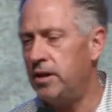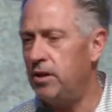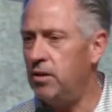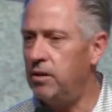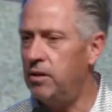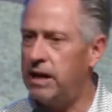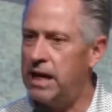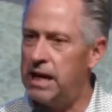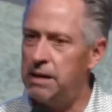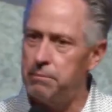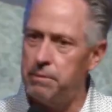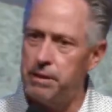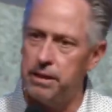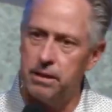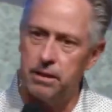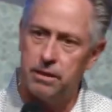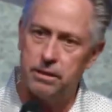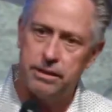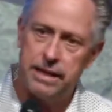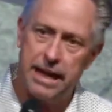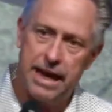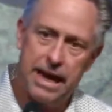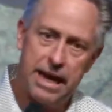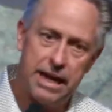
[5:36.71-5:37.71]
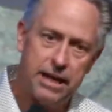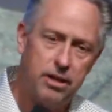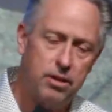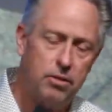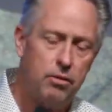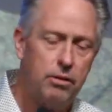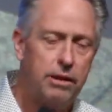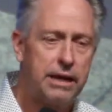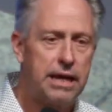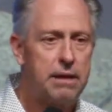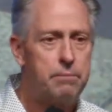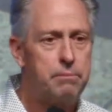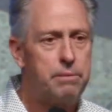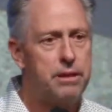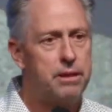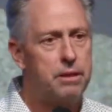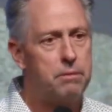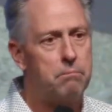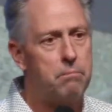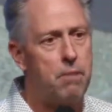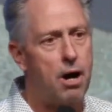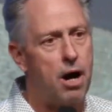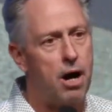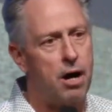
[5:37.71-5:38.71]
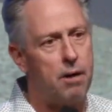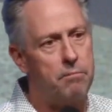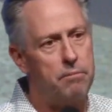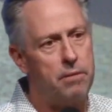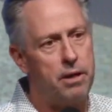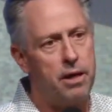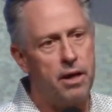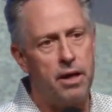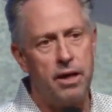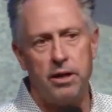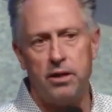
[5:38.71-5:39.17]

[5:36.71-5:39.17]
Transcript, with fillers: You can't be the dad. You can't be the mom.